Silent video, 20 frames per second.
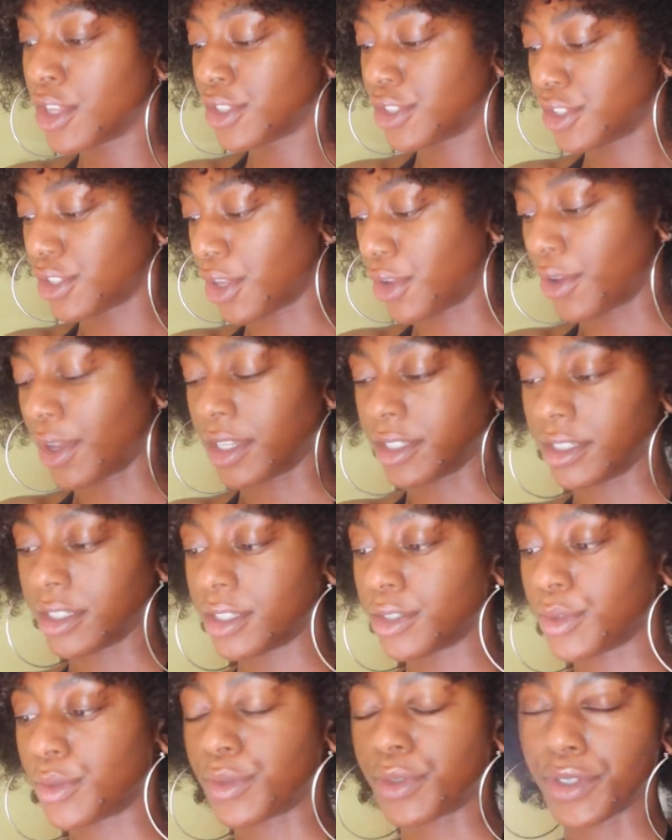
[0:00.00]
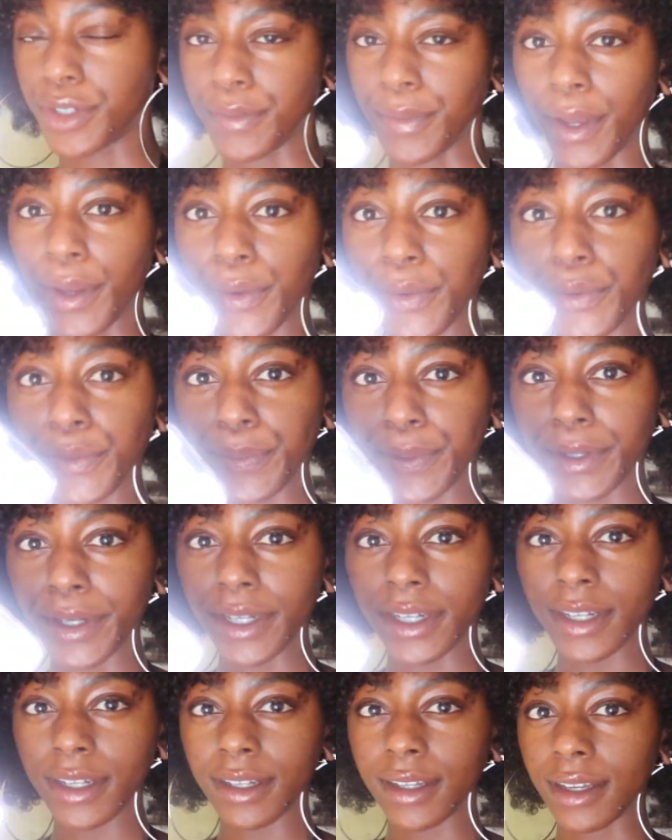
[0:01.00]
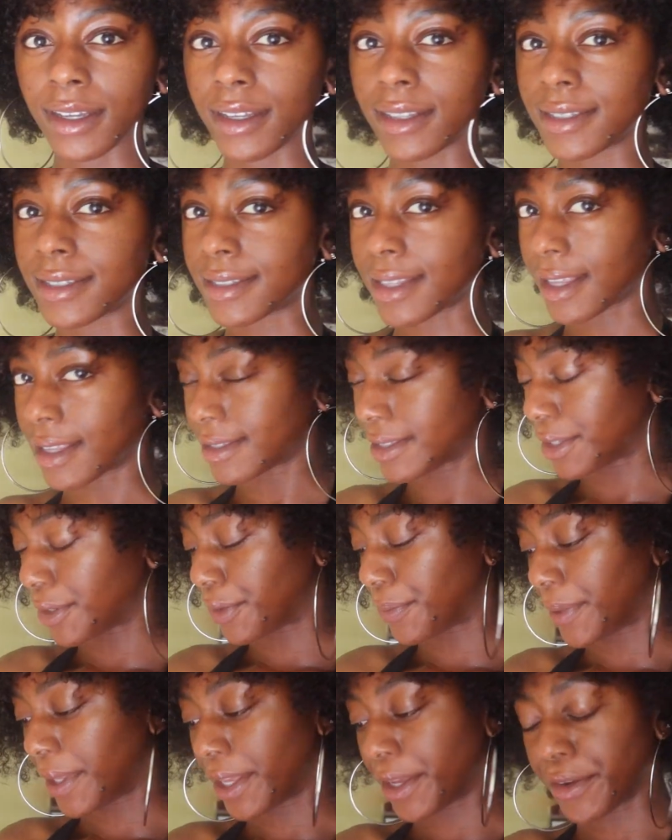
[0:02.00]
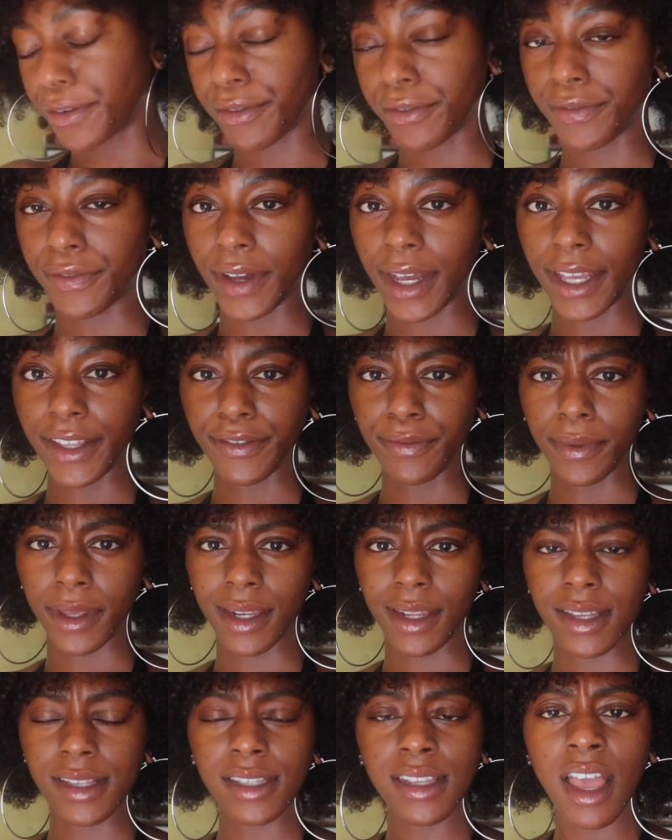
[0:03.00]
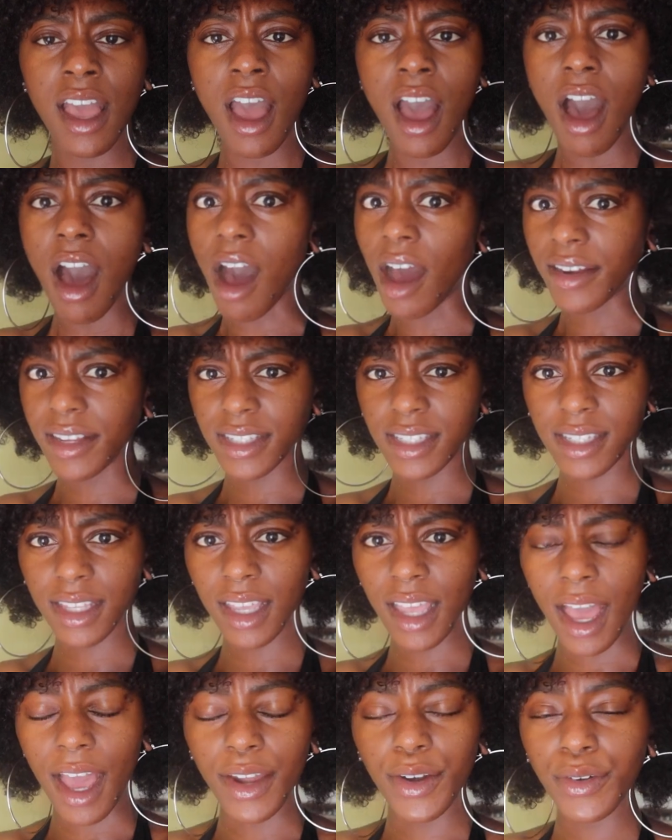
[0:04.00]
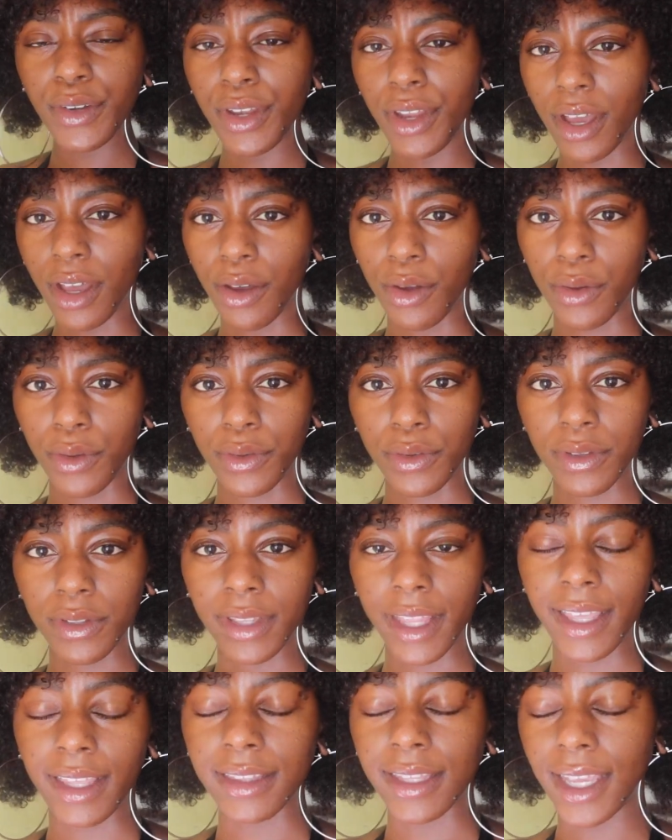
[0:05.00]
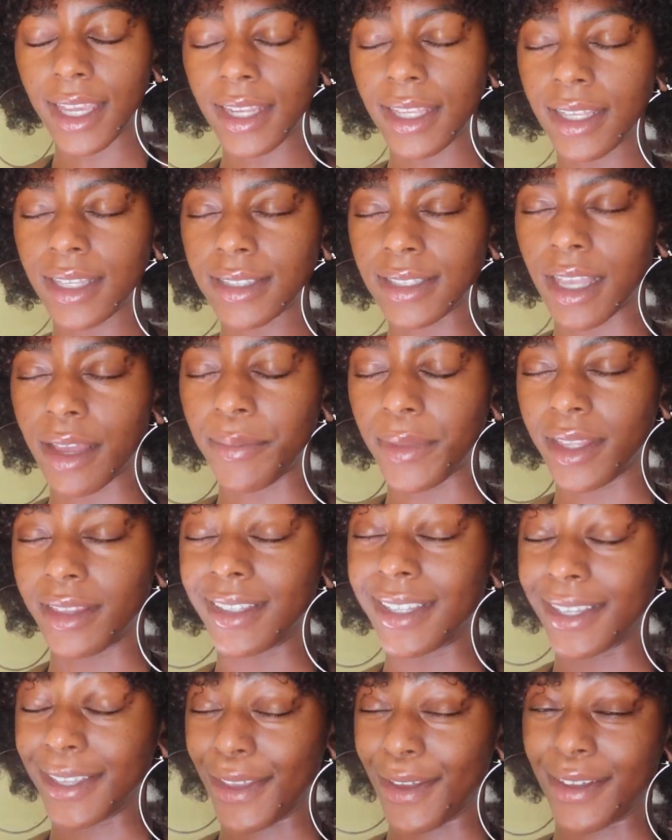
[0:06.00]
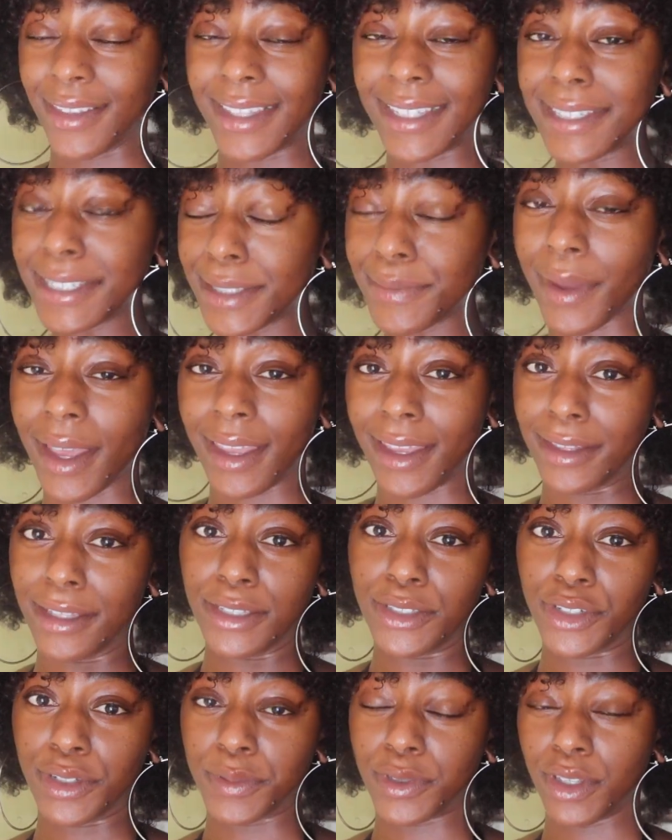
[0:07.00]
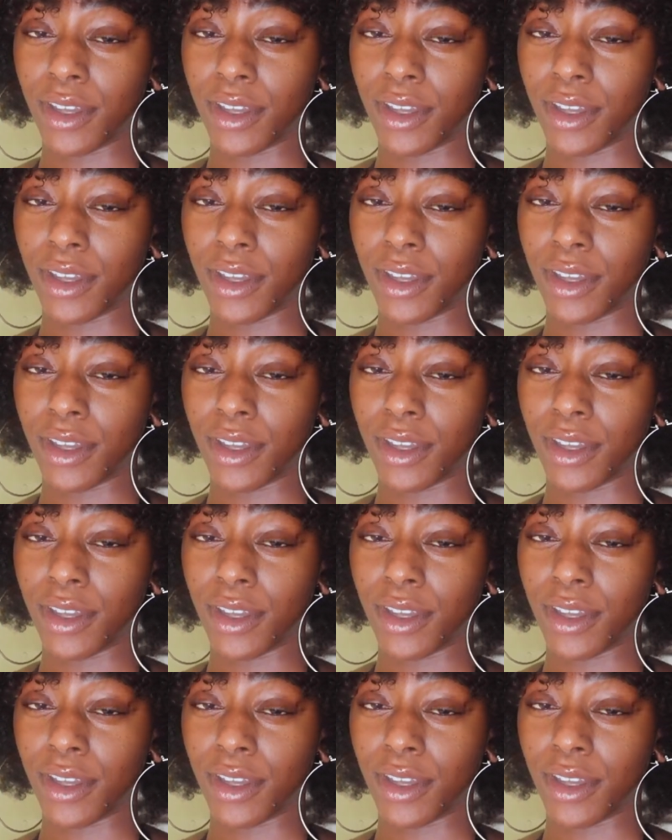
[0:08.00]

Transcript: So I just ordered my Uber. It says it'll be here in 5 minutes. Honestly, I don't know. Like, ladies, I mean, look, y'all, this is my healing trip.